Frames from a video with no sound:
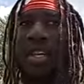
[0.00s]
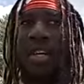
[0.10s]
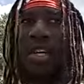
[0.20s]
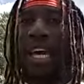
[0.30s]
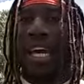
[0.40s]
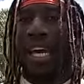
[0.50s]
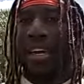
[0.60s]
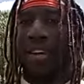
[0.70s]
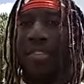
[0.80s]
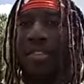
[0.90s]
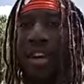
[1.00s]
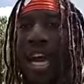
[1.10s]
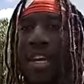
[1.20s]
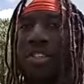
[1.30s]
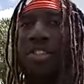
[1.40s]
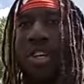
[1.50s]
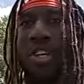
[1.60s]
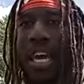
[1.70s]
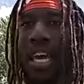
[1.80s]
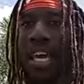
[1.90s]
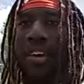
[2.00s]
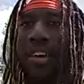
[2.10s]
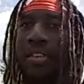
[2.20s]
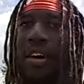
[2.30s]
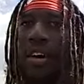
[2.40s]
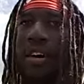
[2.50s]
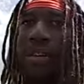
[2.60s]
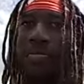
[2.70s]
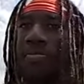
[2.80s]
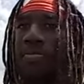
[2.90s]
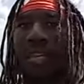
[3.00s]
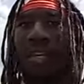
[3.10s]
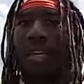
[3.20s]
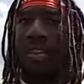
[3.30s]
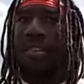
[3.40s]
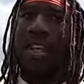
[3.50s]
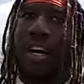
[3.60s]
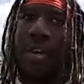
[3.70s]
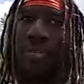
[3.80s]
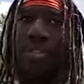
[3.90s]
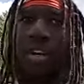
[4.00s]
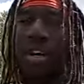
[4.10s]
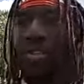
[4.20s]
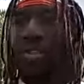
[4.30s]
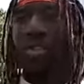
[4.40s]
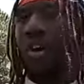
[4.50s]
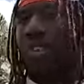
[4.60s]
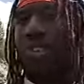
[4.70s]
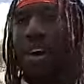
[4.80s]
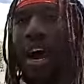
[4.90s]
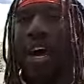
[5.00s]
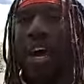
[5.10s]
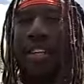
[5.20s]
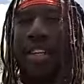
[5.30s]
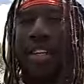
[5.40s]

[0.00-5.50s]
your hands, how you shoot your hands, your steps. You can overstride.